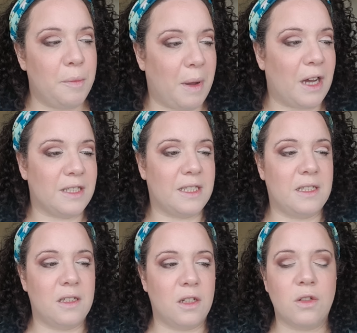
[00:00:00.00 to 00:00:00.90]
but
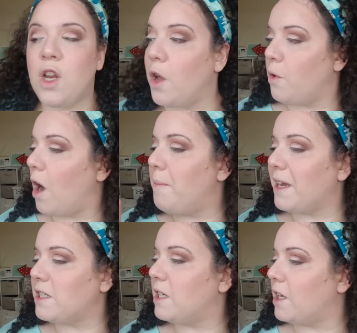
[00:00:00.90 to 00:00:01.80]
no, I'm
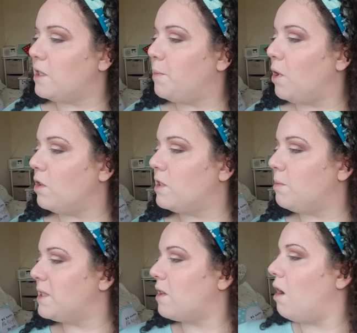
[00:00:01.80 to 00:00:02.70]
actually going to put on
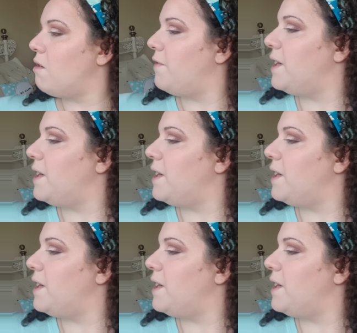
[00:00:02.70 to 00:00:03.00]
some mascara